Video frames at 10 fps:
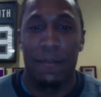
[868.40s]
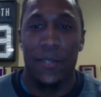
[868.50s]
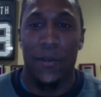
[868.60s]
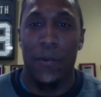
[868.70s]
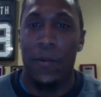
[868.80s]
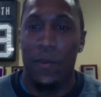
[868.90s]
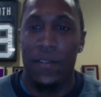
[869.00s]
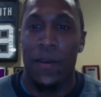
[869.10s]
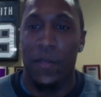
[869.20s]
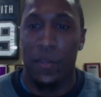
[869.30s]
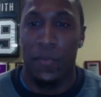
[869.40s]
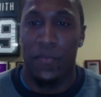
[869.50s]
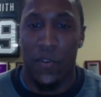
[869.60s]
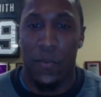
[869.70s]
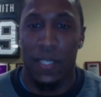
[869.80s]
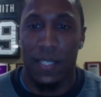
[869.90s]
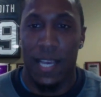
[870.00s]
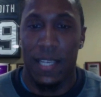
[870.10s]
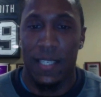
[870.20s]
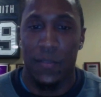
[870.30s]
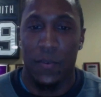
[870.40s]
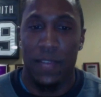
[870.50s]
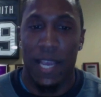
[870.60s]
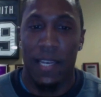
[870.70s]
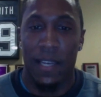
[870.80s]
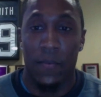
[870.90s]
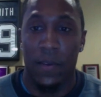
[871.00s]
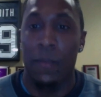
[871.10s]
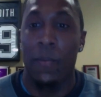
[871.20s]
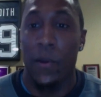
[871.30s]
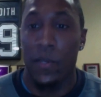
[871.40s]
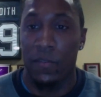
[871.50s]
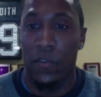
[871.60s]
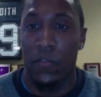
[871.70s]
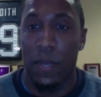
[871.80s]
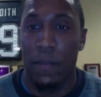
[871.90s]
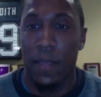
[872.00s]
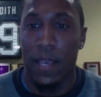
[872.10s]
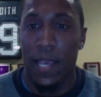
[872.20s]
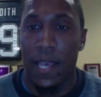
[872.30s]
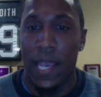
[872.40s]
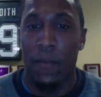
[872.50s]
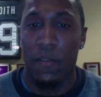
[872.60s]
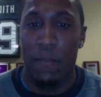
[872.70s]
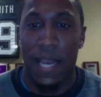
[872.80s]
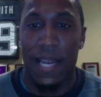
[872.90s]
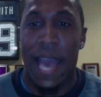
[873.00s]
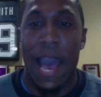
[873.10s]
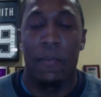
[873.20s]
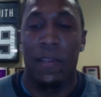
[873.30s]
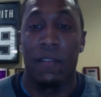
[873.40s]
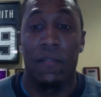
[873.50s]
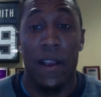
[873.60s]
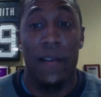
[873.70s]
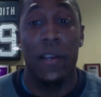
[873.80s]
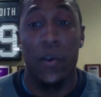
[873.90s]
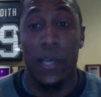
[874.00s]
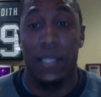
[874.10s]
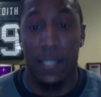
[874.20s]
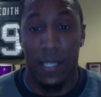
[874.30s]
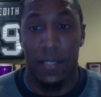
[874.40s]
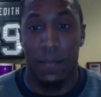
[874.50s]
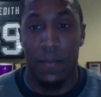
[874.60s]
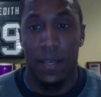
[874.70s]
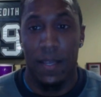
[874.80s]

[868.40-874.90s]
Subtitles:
So what we've done with the performance test is we've taken different components of movement and we've made it happen in a very quick system.